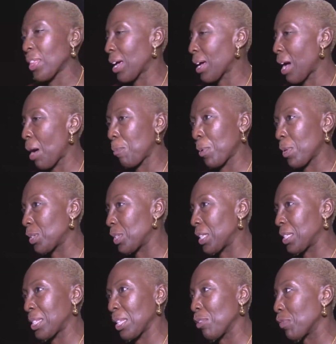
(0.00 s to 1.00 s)
the couple
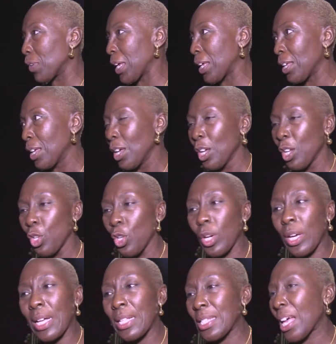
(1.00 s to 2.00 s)
this evening,
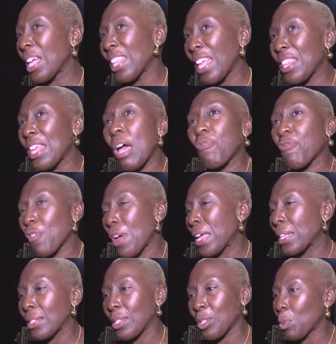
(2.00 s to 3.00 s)
you can tell that they are
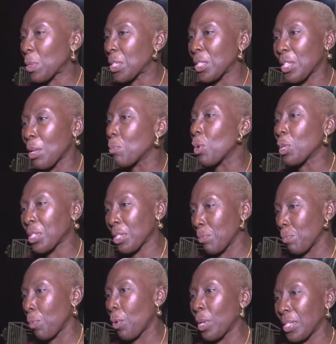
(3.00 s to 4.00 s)
friends, which is the most
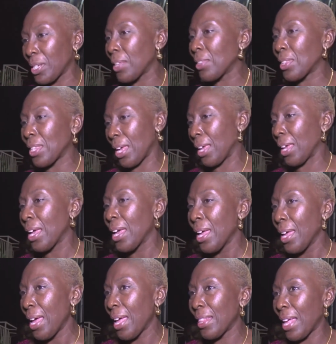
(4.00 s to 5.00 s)
important thing,
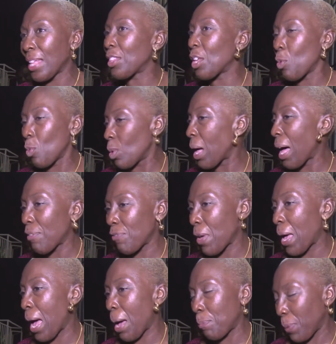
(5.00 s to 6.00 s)
and that they will have
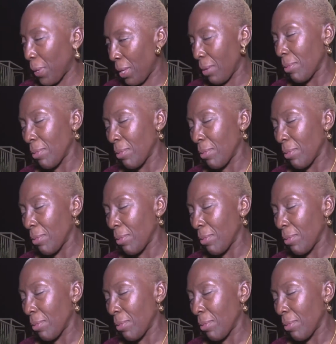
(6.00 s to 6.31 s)
a happy